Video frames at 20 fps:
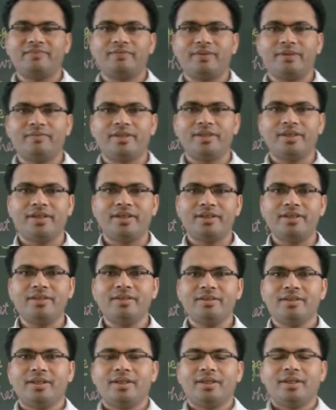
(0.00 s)
Arvind Negi.
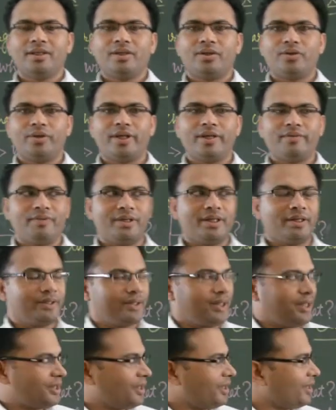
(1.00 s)
Today we are
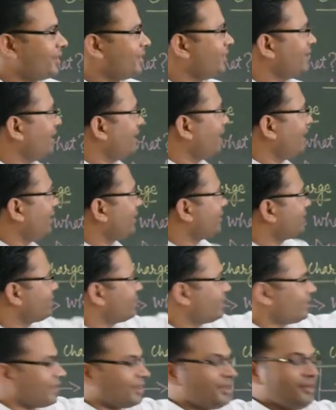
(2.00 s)
taking
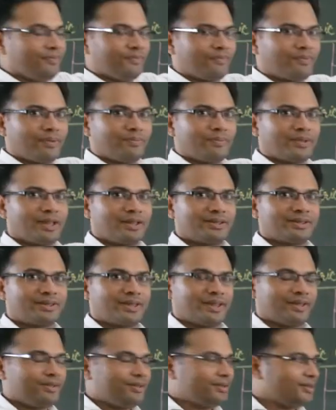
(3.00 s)
electricity from class
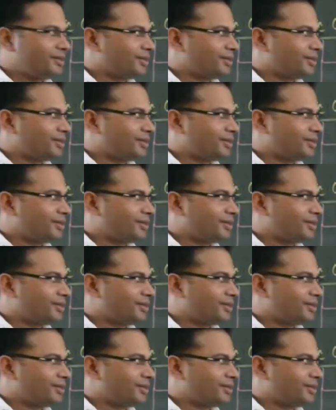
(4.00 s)
10th.